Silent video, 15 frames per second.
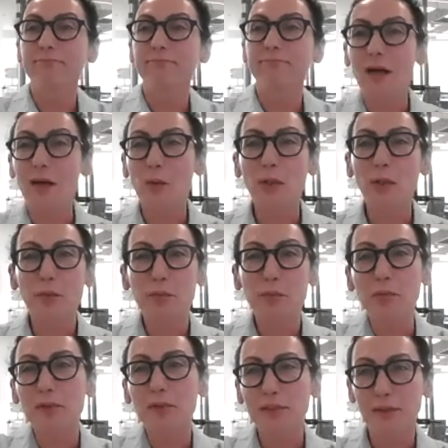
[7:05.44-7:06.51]
I will
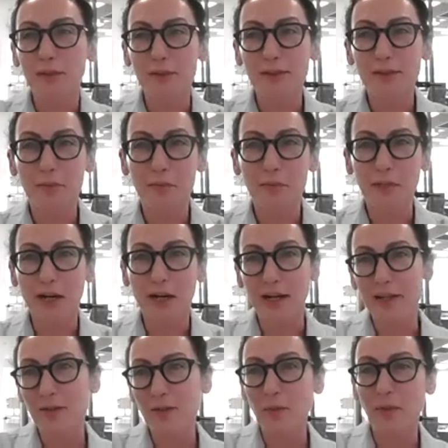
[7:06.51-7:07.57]
probably not
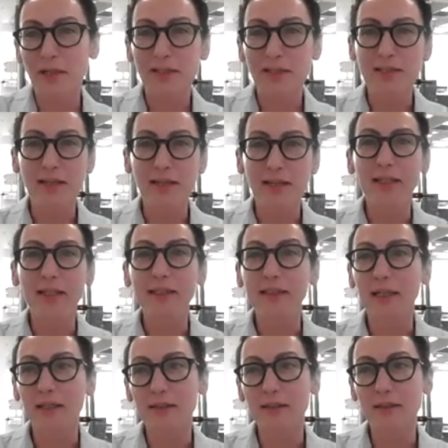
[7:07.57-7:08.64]
surprise you by saying
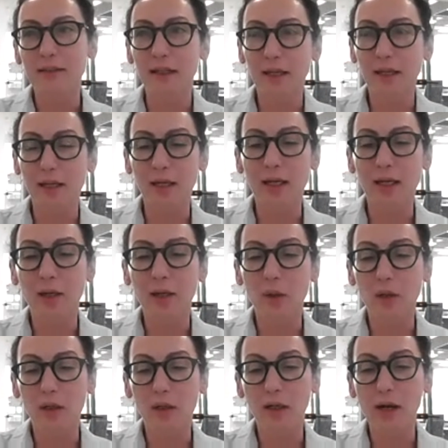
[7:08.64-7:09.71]
that
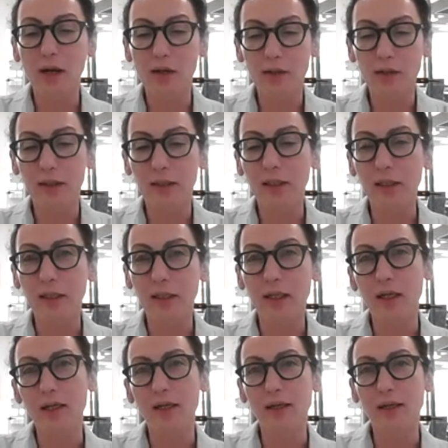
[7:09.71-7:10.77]
currently
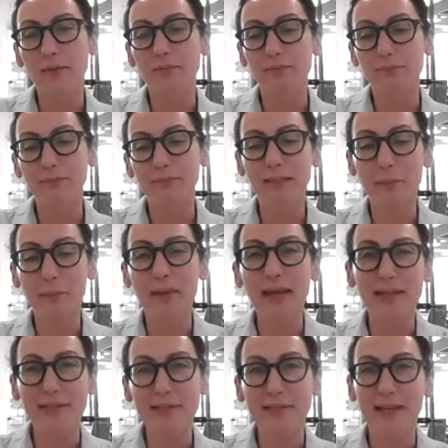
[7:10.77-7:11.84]
the
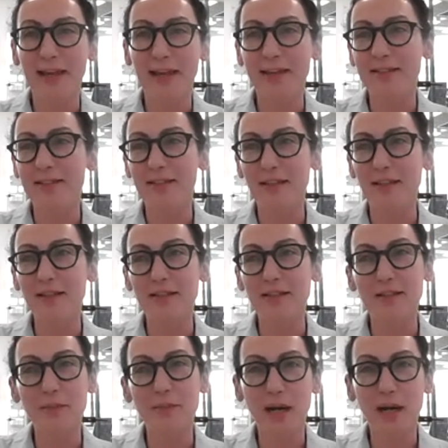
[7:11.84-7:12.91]
base case is
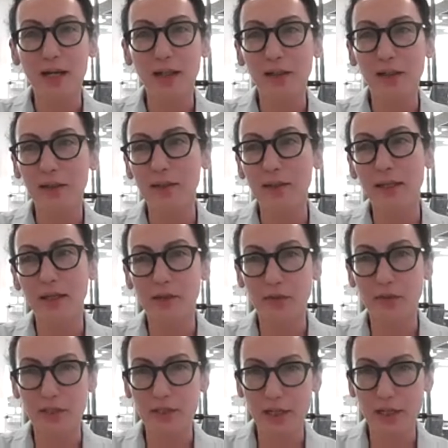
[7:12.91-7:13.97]
a mild
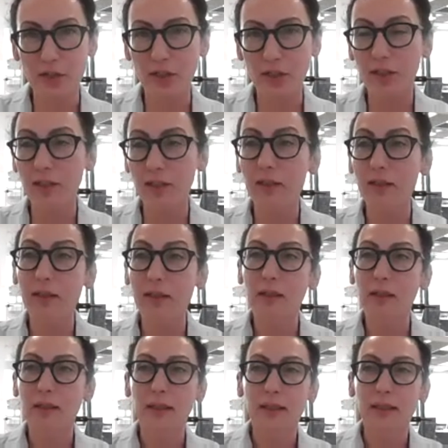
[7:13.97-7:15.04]
recession.
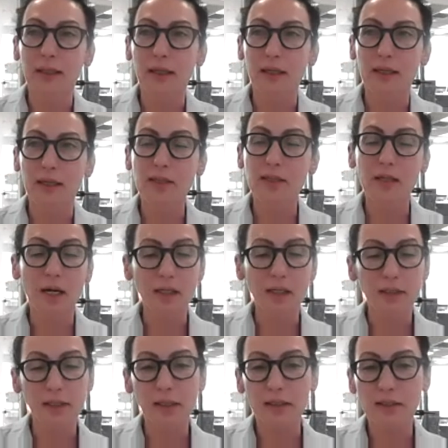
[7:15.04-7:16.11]

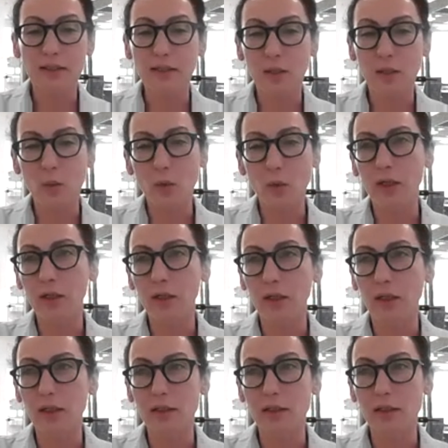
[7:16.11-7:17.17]
Starting somewhere
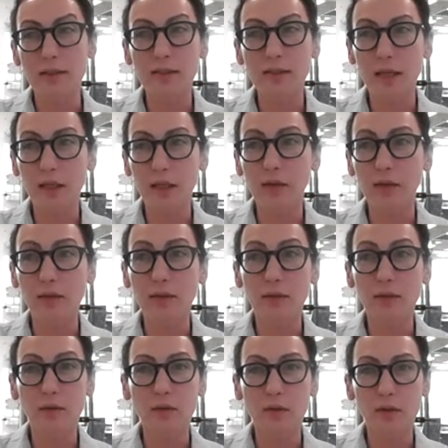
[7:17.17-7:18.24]
in the second
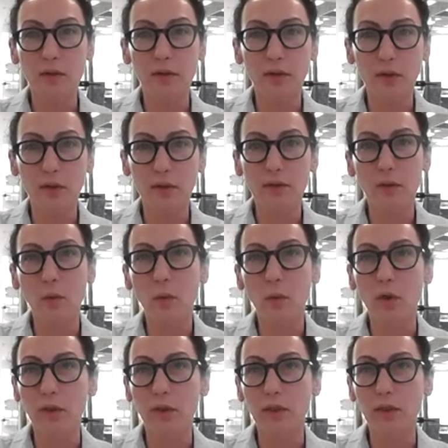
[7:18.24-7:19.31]
or third
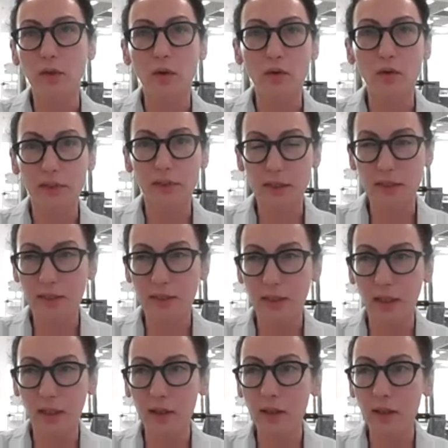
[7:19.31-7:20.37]
quarter of this
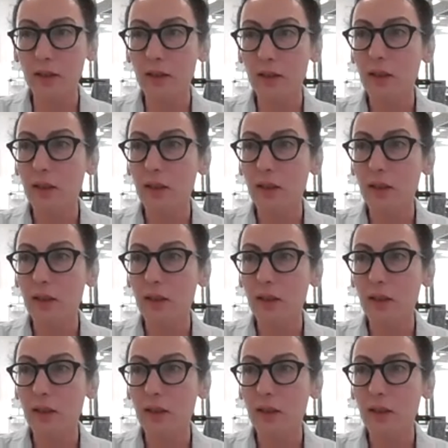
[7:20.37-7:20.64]
year.